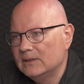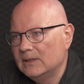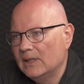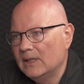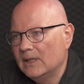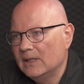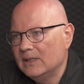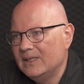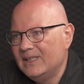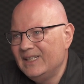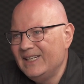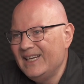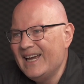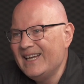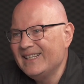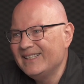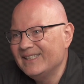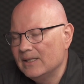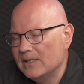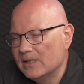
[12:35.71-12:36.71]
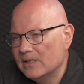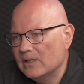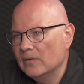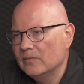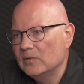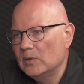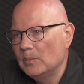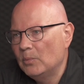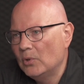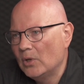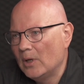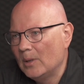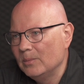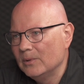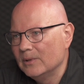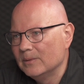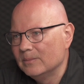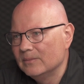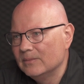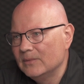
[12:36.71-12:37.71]
that the essence of the
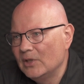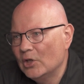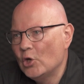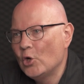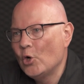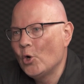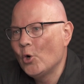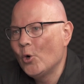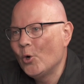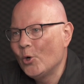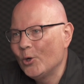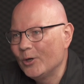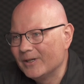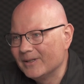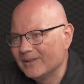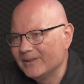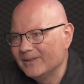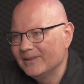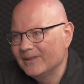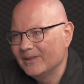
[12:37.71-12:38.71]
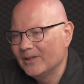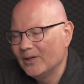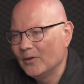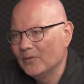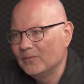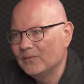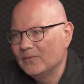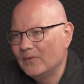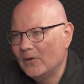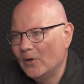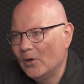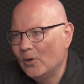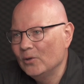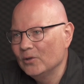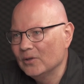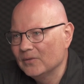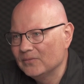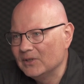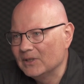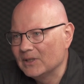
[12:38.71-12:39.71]
problem, the core of
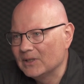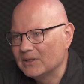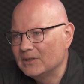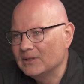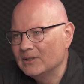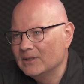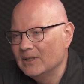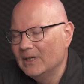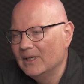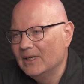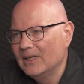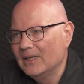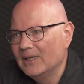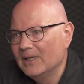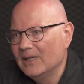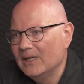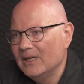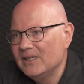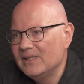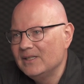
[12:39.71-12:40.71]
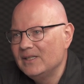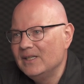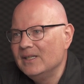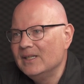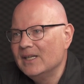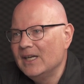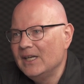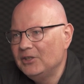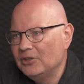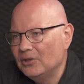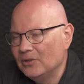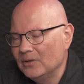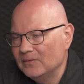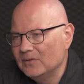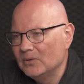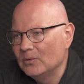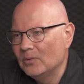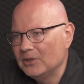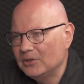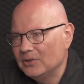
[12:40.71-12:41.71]
all of that, is the nature
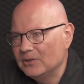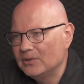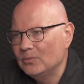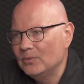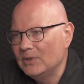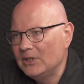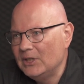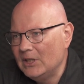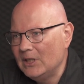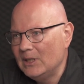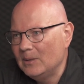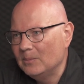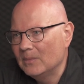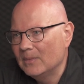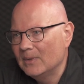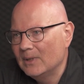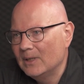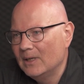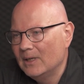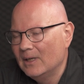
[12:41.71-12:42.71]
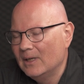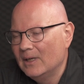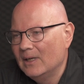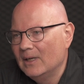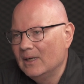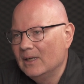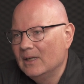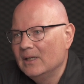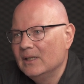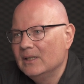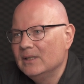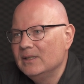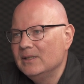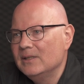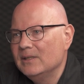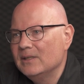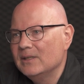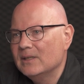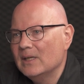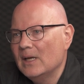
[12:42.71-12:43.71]
of the Russia's regime.
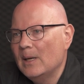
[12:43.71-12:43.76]
This is